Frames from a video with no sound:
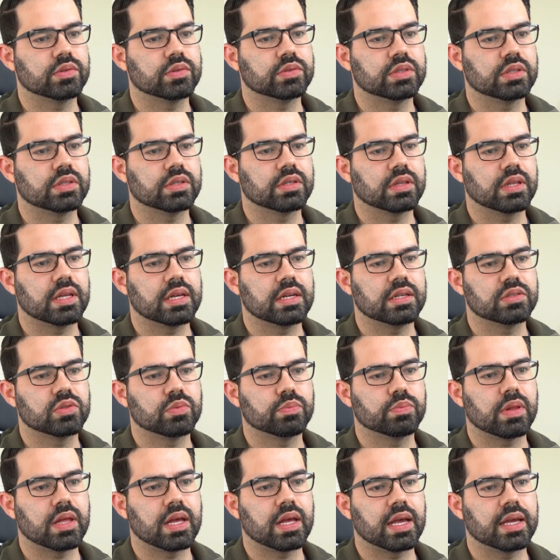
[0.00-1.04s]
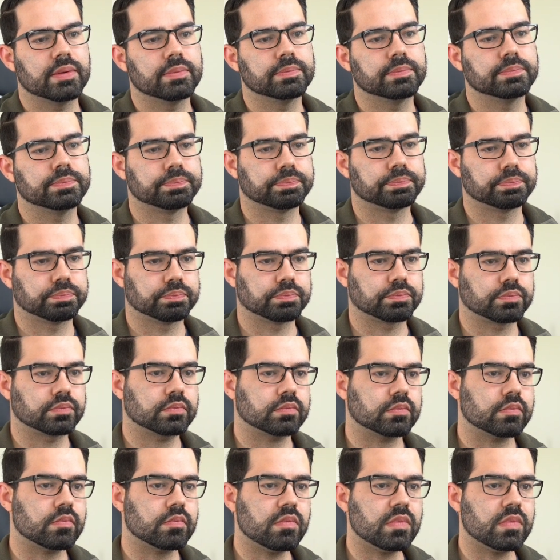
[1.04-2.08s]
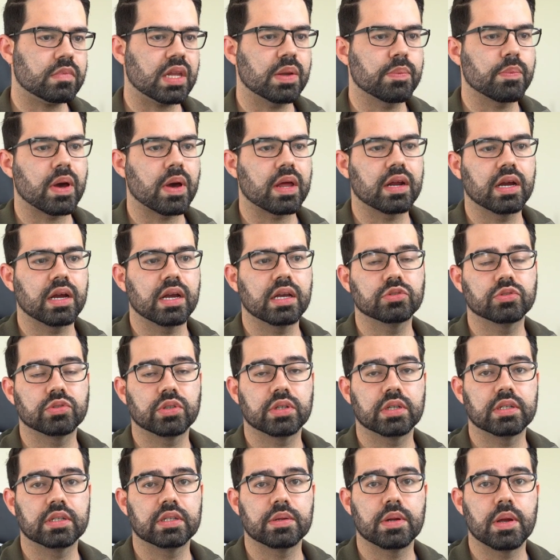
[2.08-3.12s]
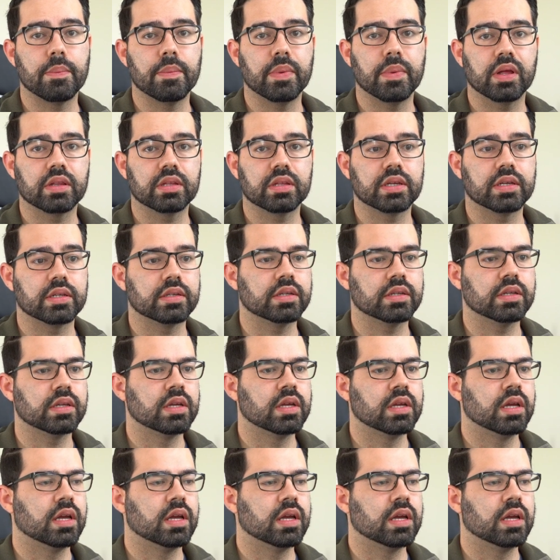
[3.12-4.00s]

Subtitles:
circulating supply about 100 million.